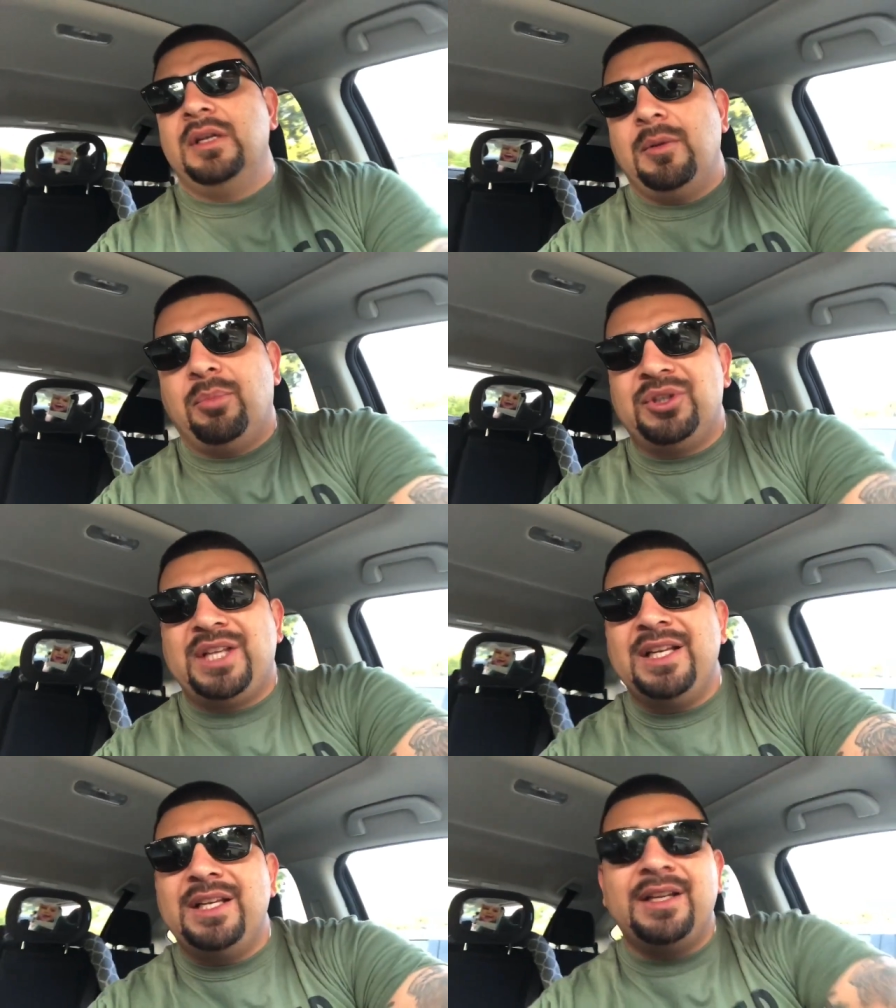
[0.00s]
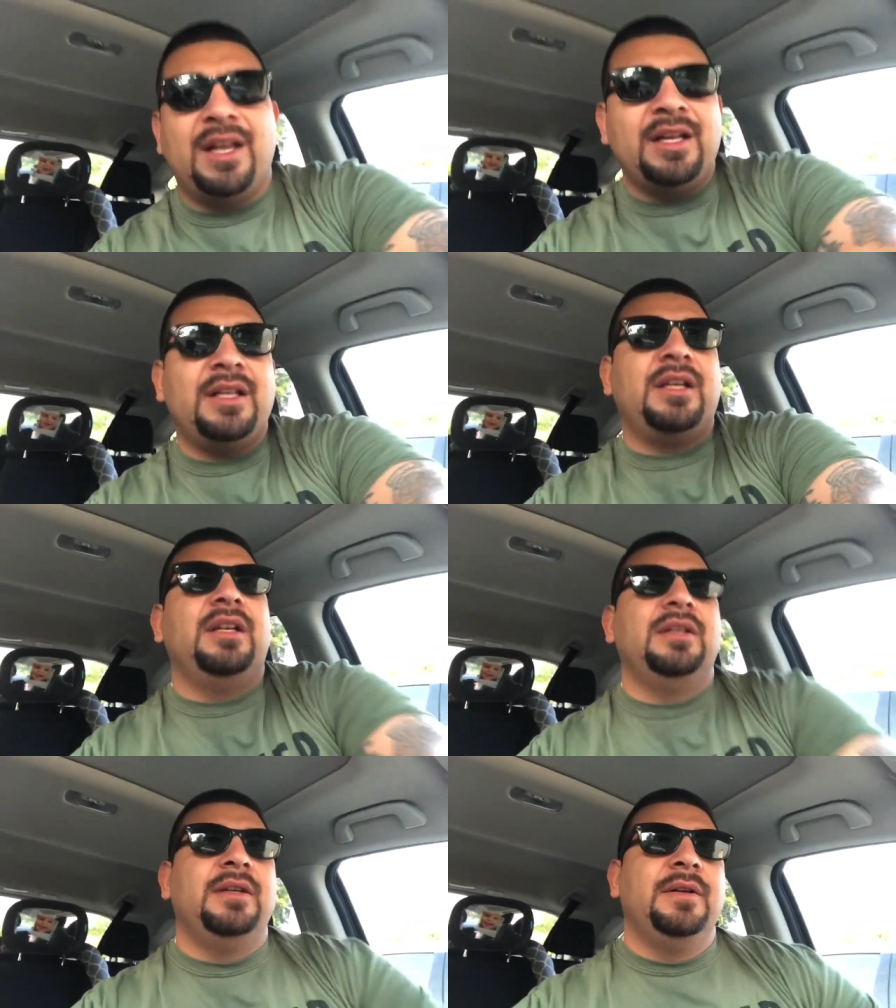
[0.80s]
pretending like
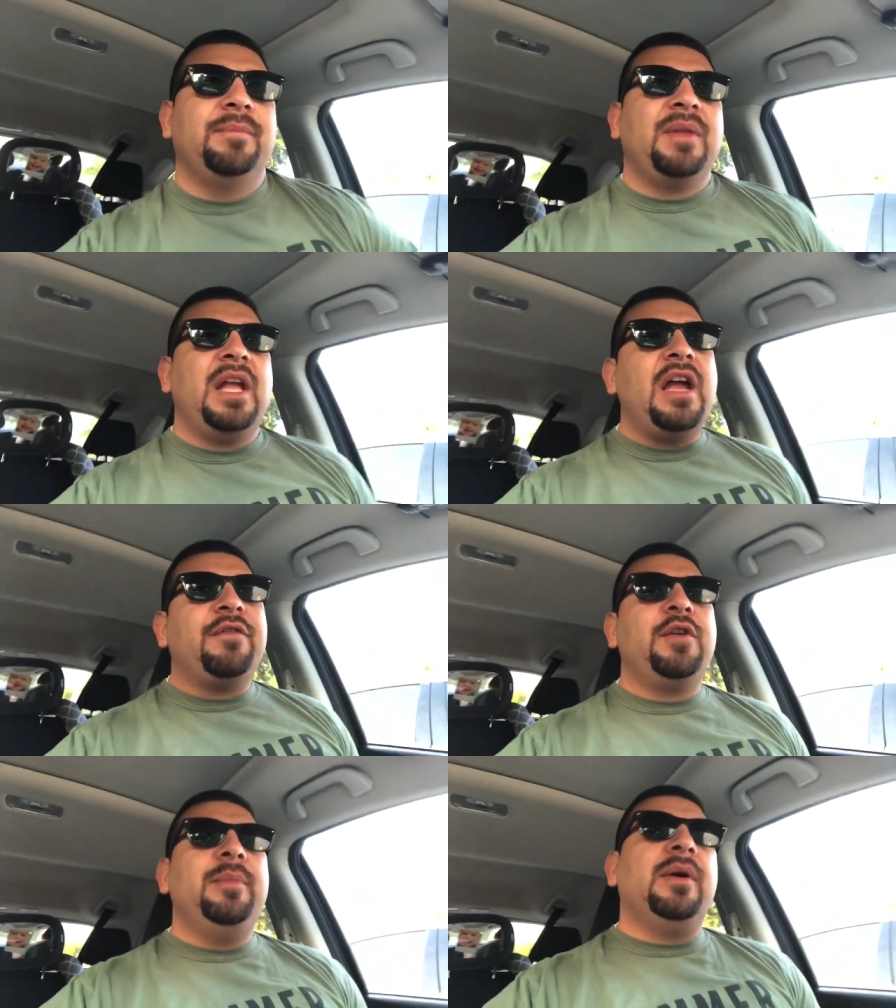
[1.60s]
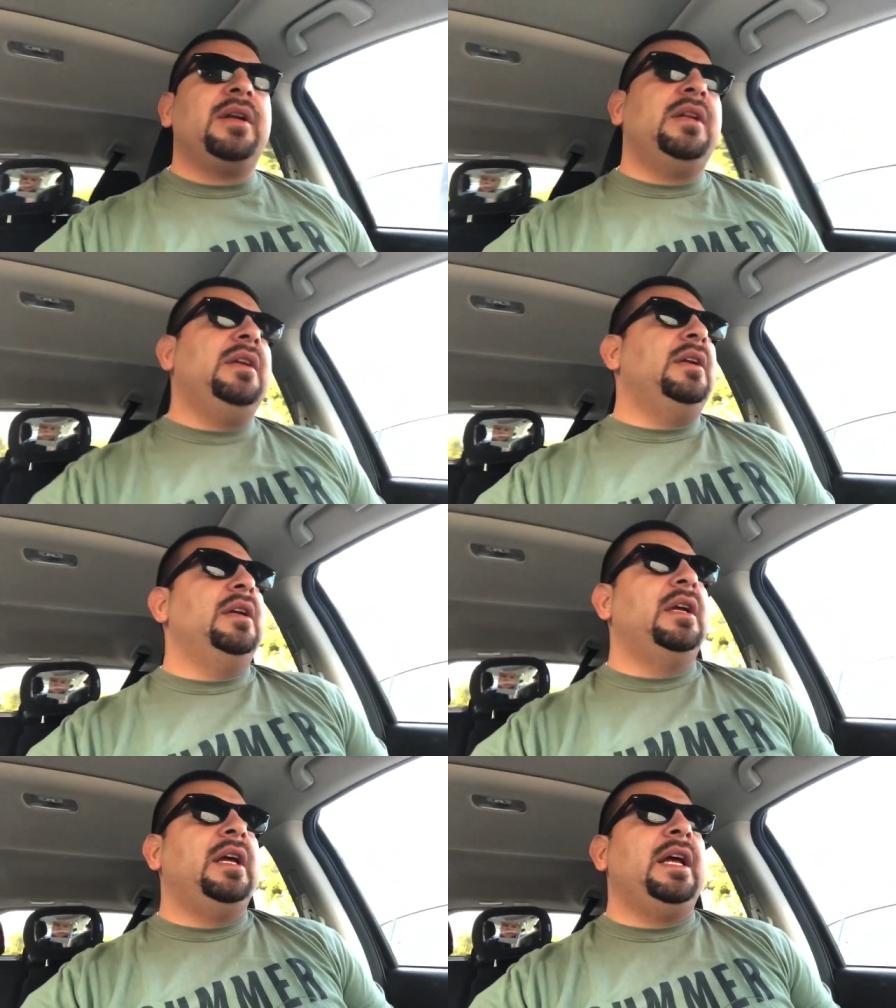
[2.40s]
everybody
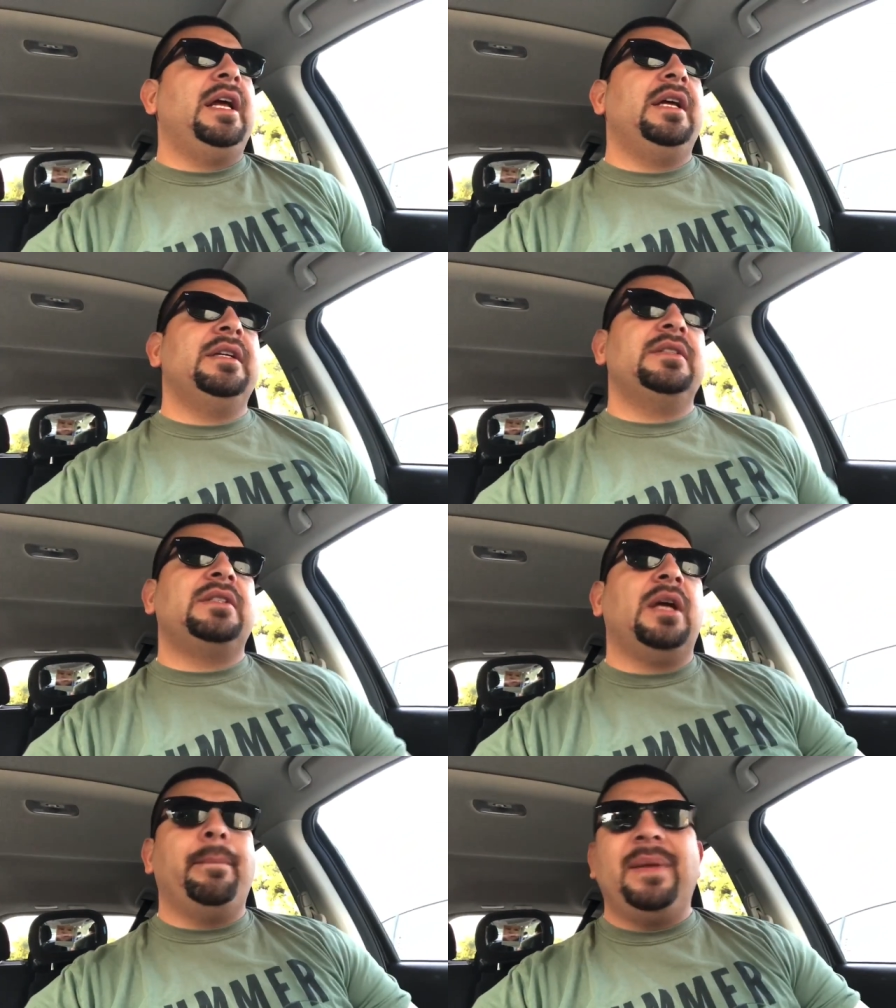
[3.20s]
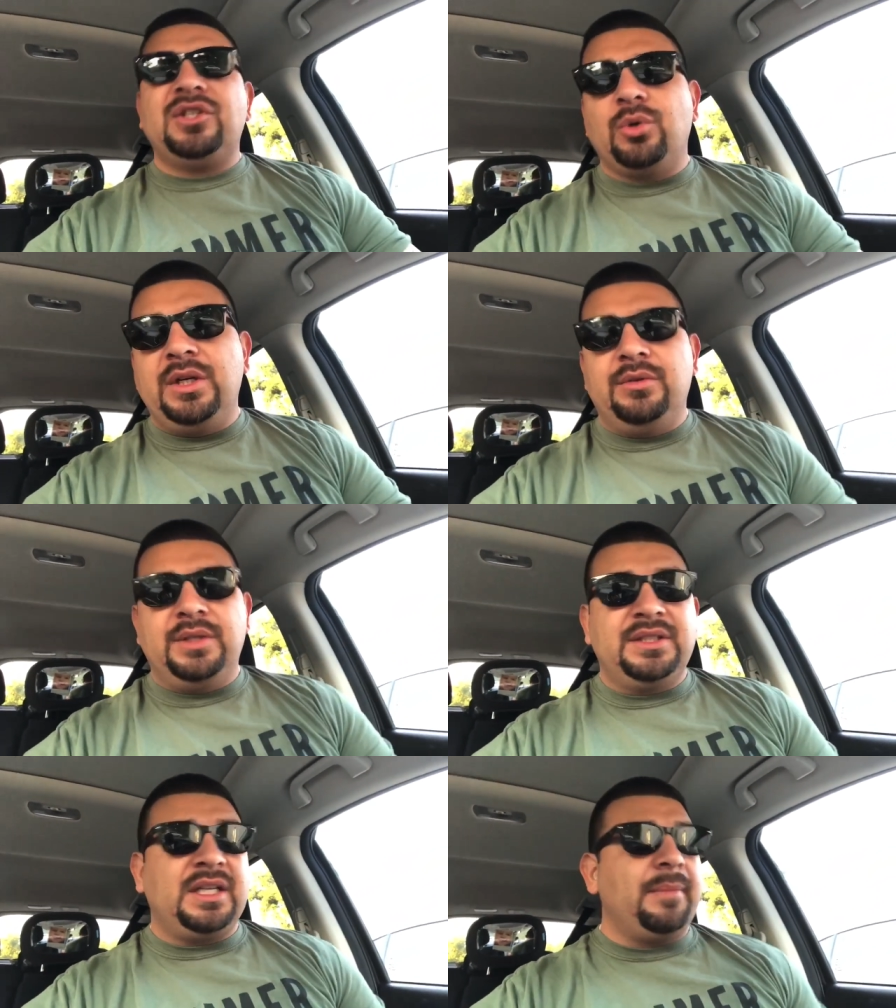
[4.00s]
has a mental
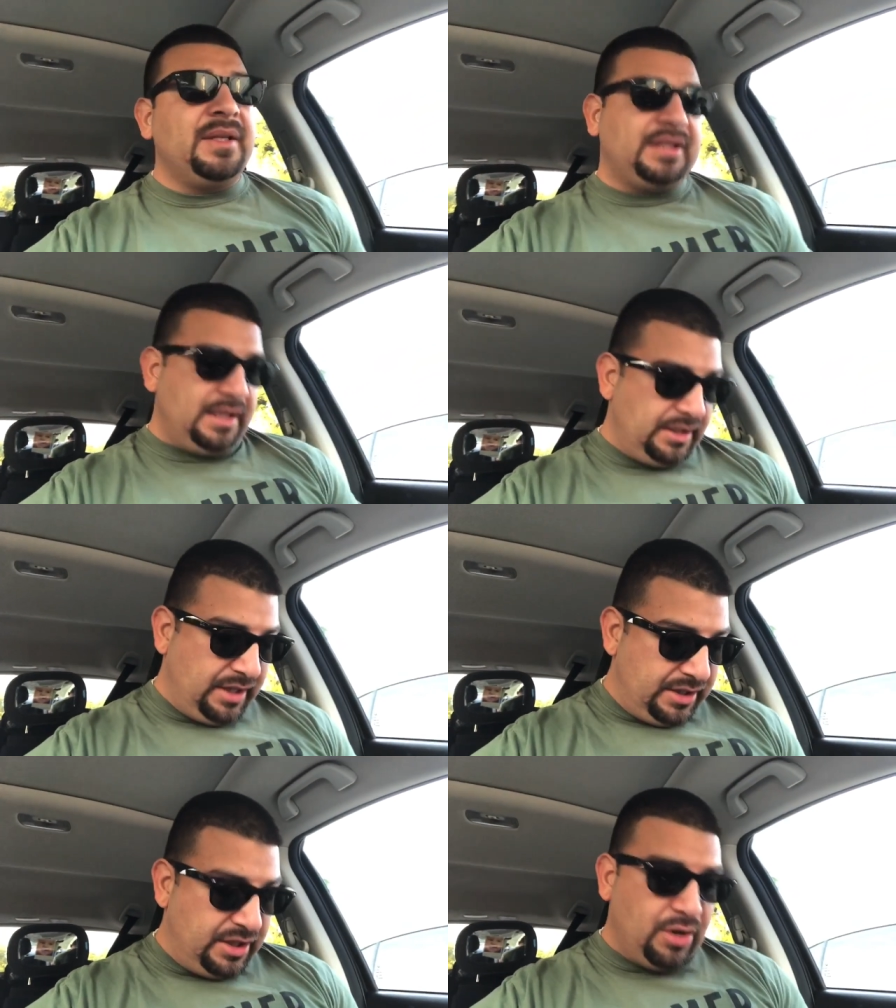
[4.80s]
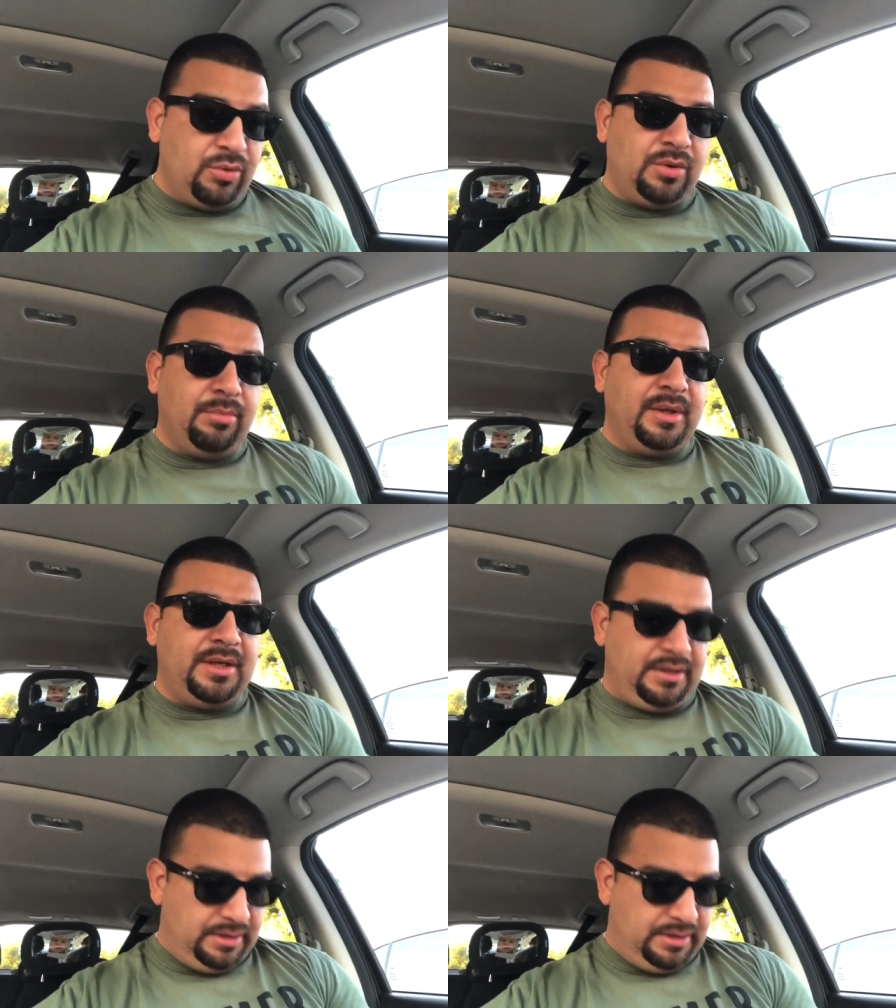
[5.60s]
illness. And I'm not saying that they don't, but